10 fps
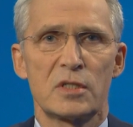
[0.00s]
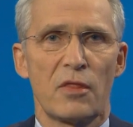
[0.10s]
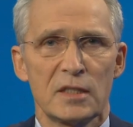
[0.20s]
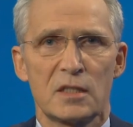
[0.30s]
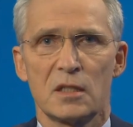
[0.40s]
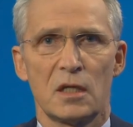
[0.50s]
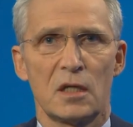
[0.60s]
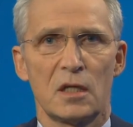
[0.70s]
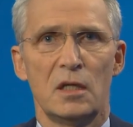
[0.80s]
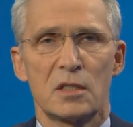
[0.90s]
threats,
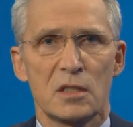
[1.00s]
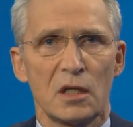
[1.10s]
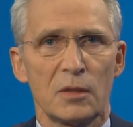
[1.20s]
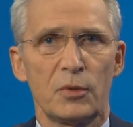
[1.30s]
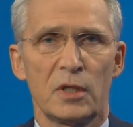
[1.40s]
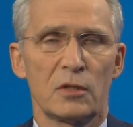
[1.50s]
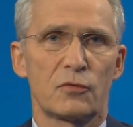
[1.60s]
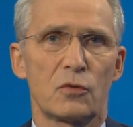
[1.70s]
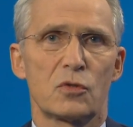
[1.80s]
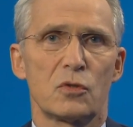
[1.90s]
cyber, and
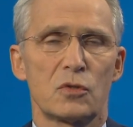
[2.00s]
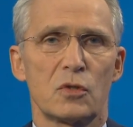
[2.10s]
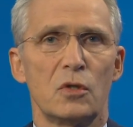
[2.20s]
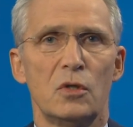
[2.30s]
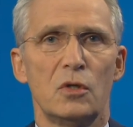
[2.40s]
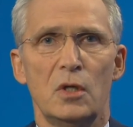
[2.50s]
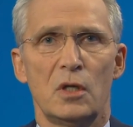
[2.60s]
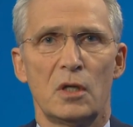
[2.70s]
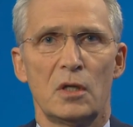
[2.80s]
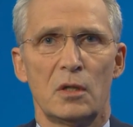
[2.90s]
of course also
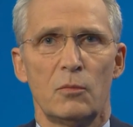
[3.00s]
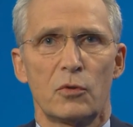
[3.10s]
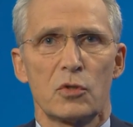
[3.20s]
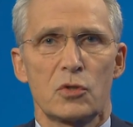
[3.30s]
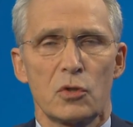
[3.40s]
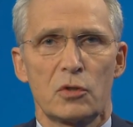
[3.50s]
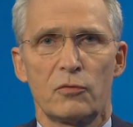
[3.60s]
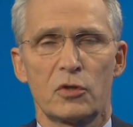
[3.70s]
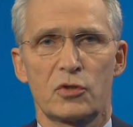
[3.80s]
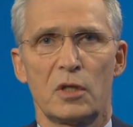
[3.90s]
a more
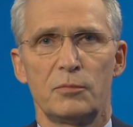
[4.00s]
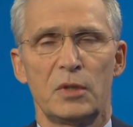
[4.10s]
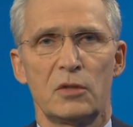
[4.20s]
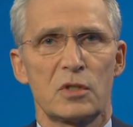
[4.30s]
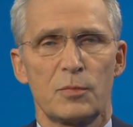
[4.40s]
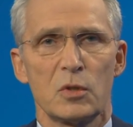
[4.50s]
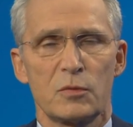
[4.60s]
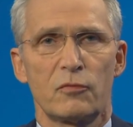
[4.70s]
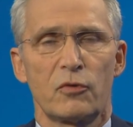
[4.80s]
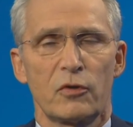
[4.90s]
assertive Russia being
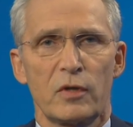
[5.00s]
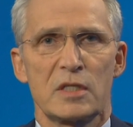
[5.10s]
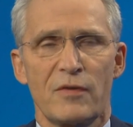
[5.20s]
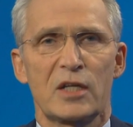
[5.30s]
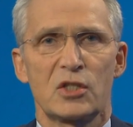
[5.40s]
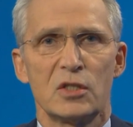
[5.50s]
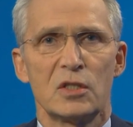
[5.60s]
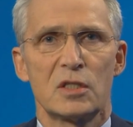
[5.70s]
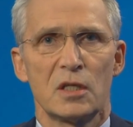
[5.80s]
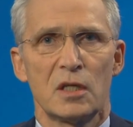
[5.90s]
responsible for aggressive
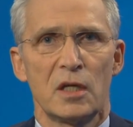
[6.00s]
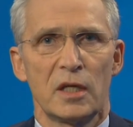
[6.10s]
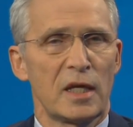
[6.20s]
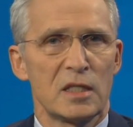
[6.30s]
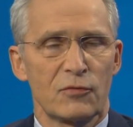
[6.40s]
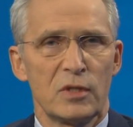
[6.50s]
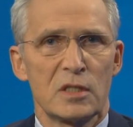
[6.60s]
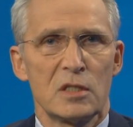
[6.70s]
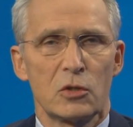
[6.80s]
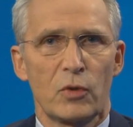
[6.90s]
actions against, for
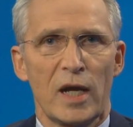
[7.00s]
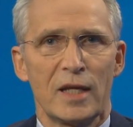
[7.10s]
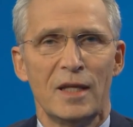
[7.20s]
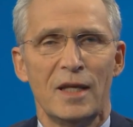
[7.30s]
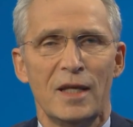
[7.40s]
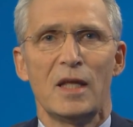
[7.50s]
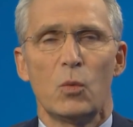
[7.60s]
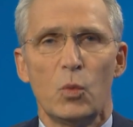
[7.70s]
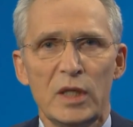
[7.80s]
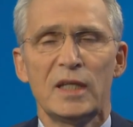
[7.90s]
instance, Ukraine.
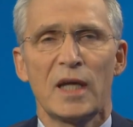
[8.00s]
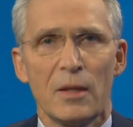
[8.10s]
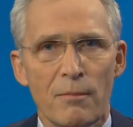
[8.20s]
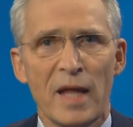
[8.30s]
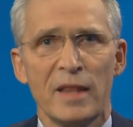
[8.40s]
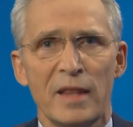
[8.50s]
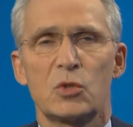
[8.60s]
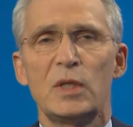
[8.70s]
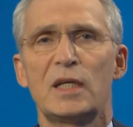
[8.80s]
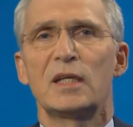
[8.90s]
We can manage,
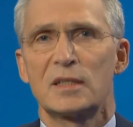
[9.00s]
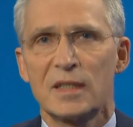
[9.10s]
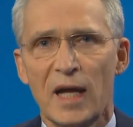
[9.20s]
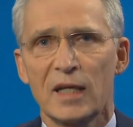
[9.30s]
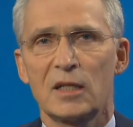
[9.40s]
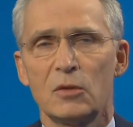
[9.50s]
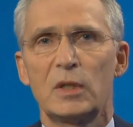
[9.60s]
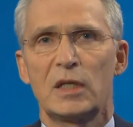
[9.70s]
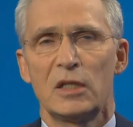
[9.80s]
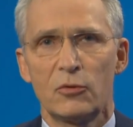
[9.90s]
we can tackle,
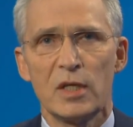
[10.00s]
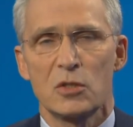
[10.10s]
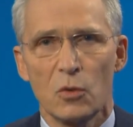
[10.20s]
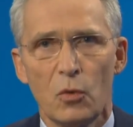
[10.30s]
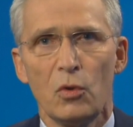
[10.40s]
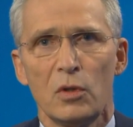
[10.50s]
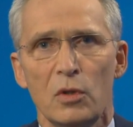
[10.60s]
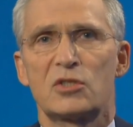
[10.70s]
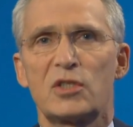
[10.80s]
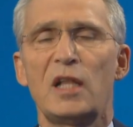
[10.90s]
we can address all
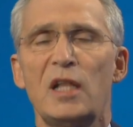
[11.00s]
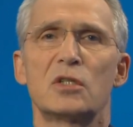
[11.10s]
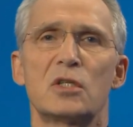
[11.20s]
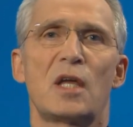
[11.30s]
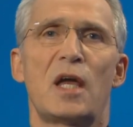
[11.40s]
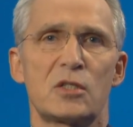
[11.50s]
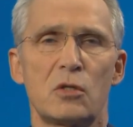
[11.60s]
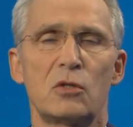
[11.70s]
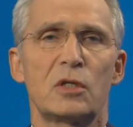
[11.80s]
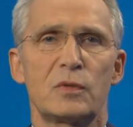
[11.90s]
these challenges as
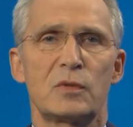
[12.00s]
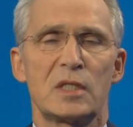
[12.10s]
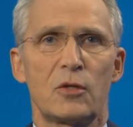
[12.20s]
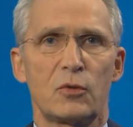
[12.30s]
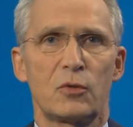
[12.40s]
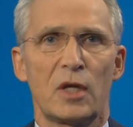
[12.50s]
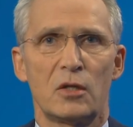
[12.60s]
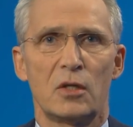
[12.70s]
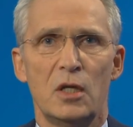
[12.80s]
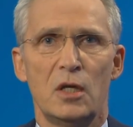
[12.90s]
long as we stand together,